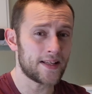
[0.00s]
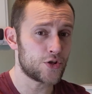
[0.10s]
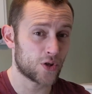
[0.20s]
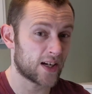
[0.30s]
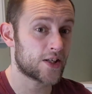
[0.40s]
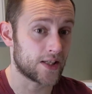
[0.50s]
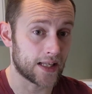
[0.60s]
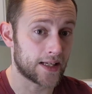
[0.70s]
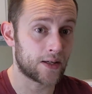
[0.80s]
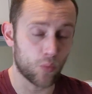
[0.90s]
it is you actually
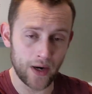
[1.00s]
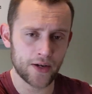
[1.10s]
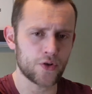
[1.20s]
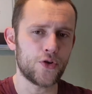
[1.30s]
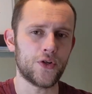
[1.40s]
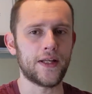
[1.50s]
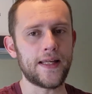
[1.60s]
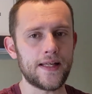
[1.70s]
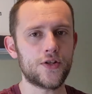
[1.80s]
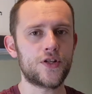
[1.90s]
like it, why are you
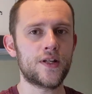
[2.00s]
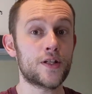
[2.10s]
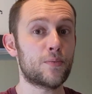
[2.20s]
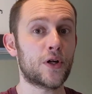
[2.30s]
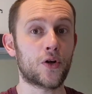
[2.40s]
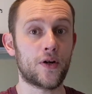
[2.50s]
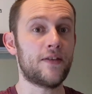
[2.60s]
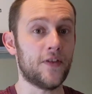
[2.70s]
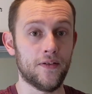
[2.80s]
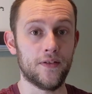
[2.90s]
engaged in this book, or
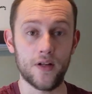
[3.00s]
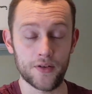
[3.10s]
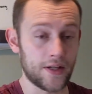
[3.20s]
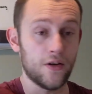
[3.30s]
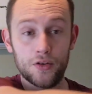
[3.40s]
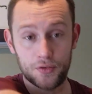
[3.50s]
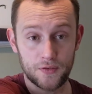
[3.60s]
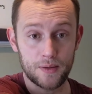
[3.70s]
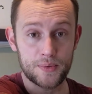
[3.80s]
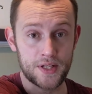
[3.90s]
even on the other
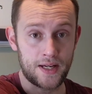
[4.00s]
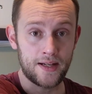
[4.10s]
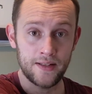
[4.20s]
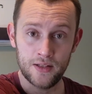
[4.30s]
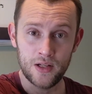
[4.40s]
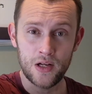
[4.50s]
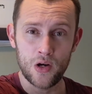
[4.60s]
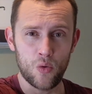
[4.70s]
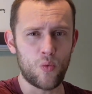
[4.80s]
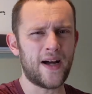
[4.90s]
flip side,
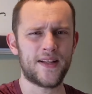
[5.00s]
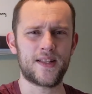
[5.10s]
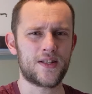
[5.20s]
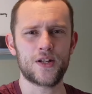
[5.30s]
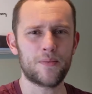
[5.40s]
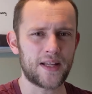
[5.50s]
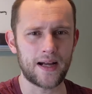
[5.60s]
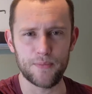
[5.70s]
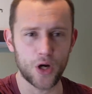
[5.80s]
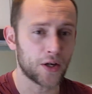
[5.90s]
why is this something
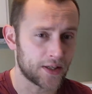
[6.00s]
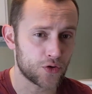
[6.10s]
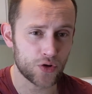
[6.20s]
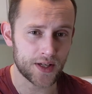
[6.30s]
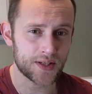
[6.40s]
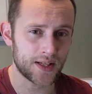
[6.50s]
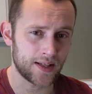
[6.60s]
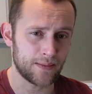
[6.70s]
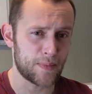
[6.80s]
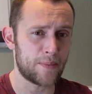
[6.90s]
I'm not interested
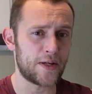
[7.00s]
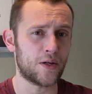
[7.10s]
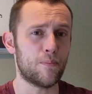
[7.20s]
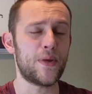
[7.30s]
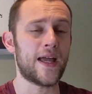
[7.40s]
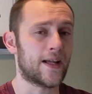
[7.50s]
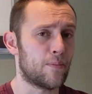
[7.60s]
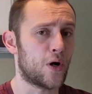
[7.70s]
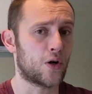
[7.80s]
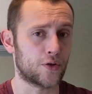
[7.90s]
in? Maybe you can pick
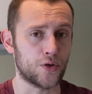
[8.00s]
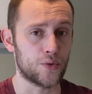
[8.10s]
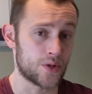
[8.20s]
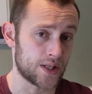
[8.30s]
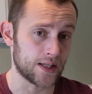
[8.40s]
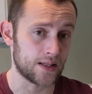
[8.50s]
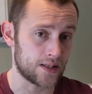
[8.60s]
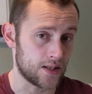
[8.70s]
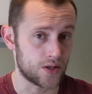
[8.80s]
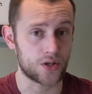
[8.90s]
apart those
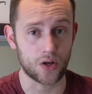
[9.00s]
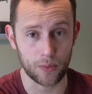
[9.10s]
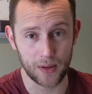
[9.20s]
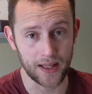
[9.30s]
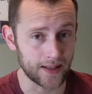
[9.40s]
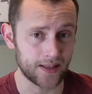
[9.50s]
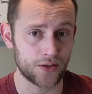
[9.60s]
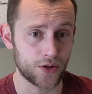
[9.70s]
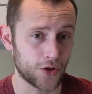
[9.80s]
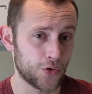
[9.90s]
things and start applying it
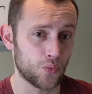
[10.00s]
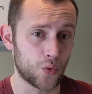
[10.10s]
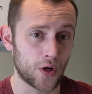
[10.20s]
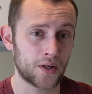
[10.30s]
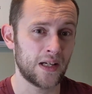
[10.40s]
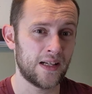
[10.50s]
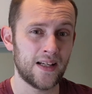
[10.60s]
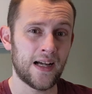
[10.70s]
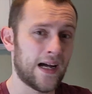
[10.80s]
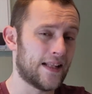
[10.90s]
to your own work.
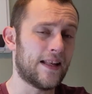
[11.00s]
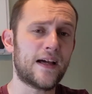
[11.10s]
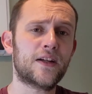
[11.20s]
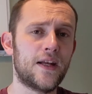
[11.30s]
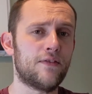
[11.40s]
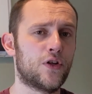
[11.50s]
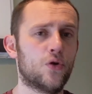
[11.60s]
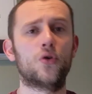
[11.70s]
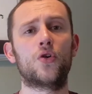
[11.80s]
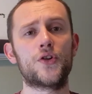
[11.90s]
And then that can even
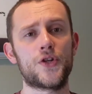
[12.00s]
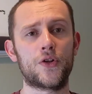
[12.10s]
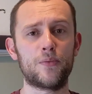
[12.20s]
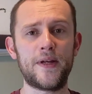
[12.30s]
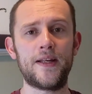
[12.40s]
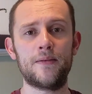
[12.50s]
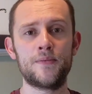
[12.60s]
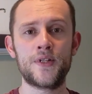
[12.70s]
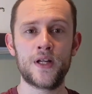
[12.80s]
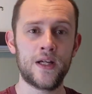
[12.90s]
go across other
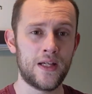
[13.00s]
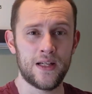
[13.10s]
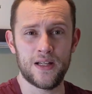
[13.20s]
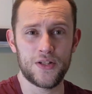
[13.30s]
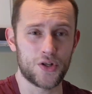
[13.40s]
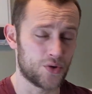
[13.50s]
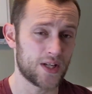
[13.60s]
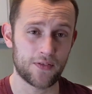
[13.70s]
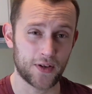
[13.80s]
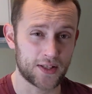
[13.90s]
mediums. So
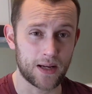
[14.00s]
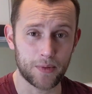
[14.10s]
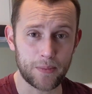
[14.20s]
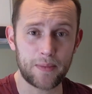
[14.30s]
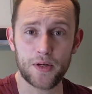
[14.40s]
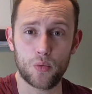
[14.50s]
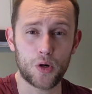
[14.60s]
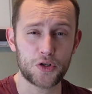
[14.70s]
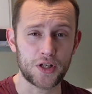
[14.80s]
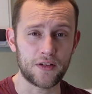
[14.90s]
say, for example, maybe you're
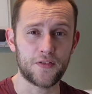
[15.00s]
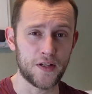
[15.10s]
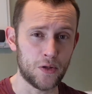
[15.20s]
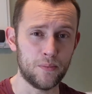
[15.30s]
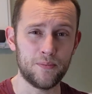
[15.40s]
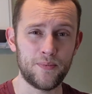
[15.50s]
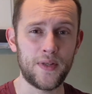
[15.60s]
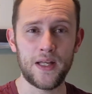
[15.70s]
watching a film.